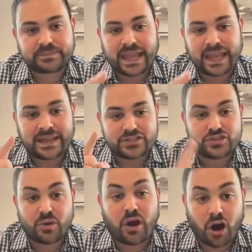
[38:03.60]
and
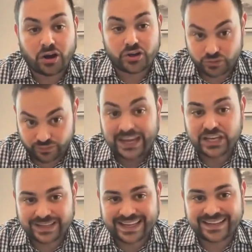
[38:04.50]
so hard to
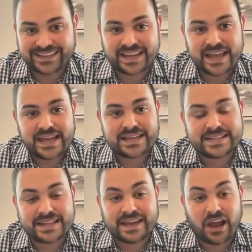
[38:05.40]
regulate is
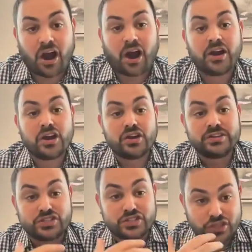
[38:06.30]
that there are
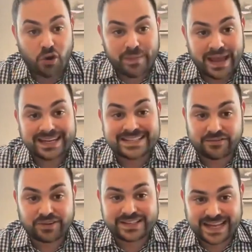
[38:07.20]
so many
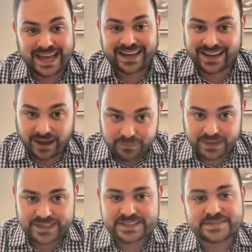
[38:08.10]
different tech
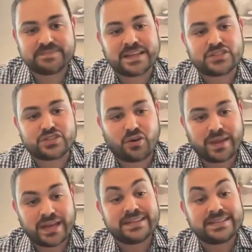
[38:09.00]
companies and so
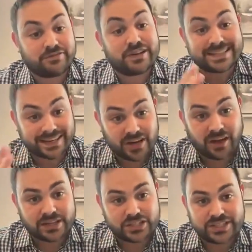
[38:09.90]
many different
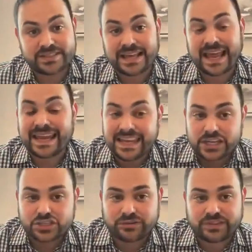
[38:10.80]
technologies, and
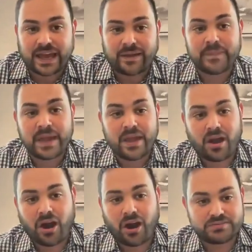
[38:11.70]
each of them
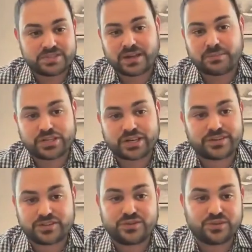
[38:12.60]
are
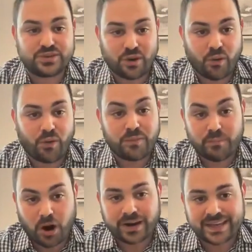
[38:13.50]
subject to their own
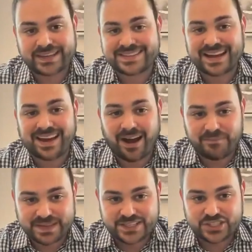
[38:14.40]
markets and
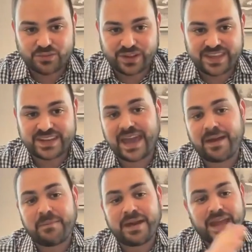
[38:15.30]
competition within
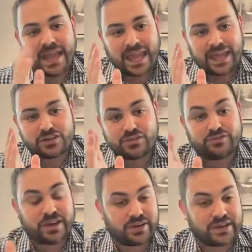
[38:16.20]
them, and to
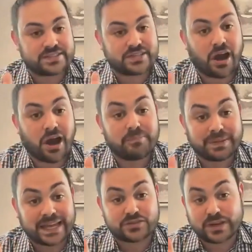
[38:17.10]
various
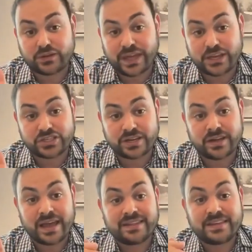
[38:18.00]
complex regulation
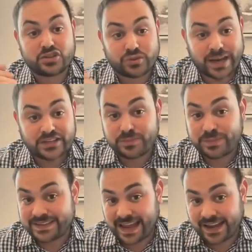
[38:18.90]
that tries to be
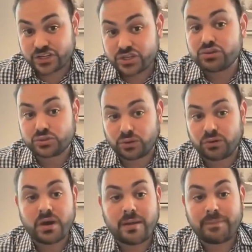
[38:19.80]
tech
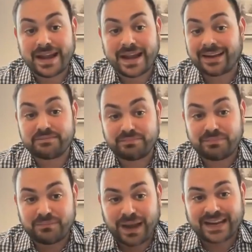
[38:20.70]
neutral, but
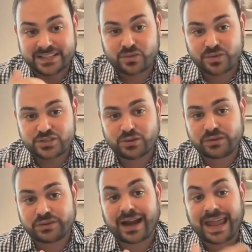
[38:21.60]
might as a
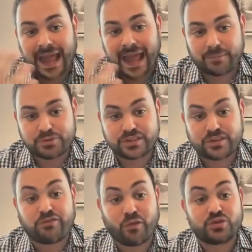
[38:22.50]
result not capture the
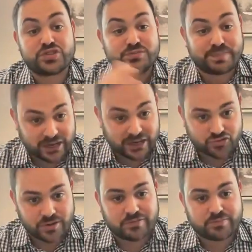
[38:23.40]
full
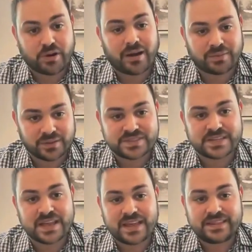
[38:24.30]
spectrum of problems
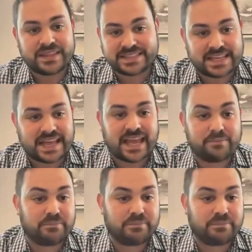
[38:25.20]
that say